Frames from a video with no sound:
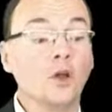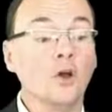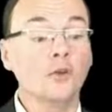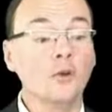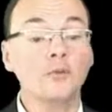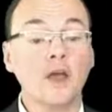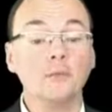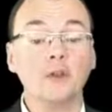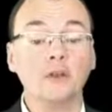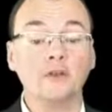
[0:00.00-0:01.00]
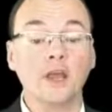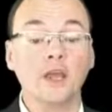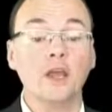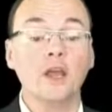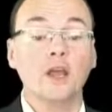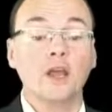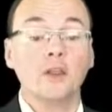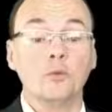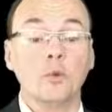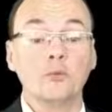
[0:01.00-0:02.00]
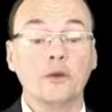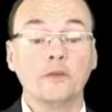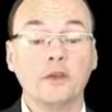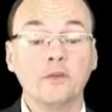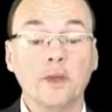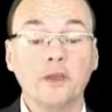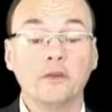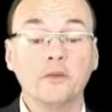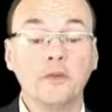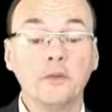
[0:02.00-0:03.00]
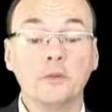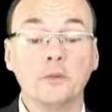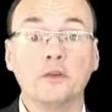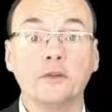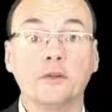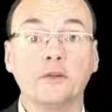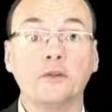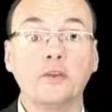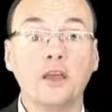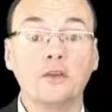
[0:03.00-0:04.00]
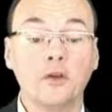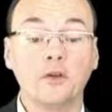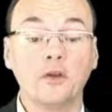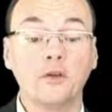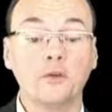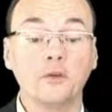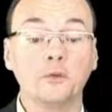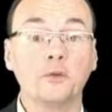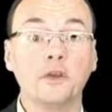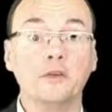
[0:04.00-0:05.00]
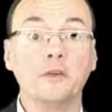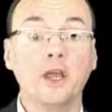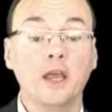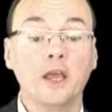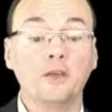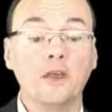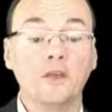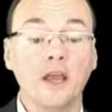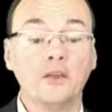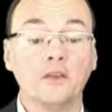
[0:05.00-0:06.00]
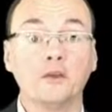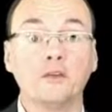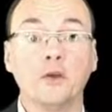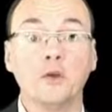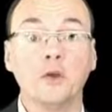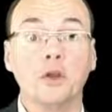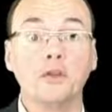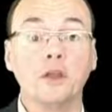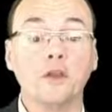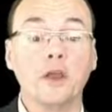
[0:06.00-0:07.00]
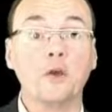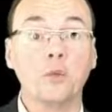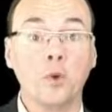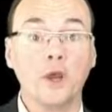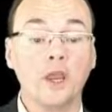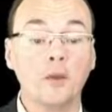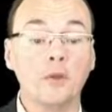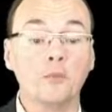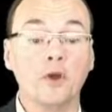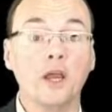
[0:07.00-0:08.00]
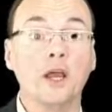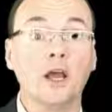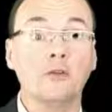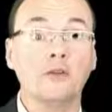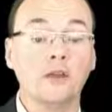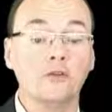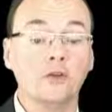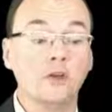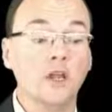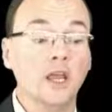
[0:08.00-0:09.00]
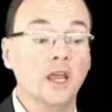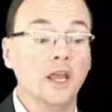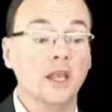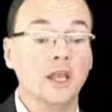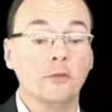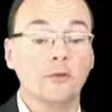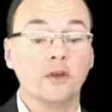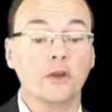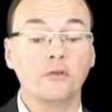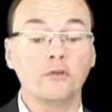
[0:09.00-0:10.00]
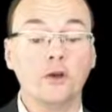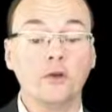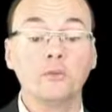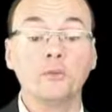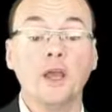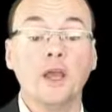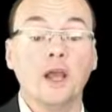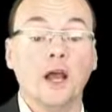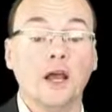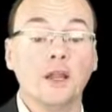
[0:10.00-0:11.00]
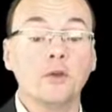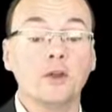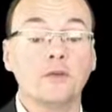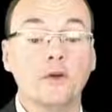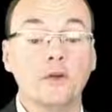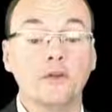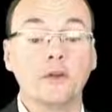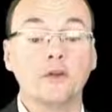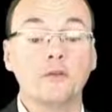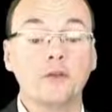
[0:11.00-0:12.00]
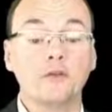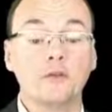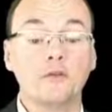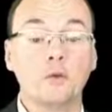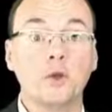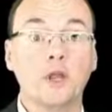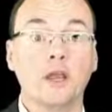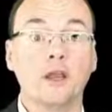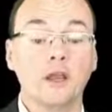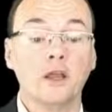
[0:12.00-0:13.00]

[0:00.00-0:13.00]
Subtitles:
On top of that, I'm going to say that one process makes fewer demands on scarce cognitive resources than the other, so things like working memory, attention, inhibitory control. And I'm going to follow the convention of calling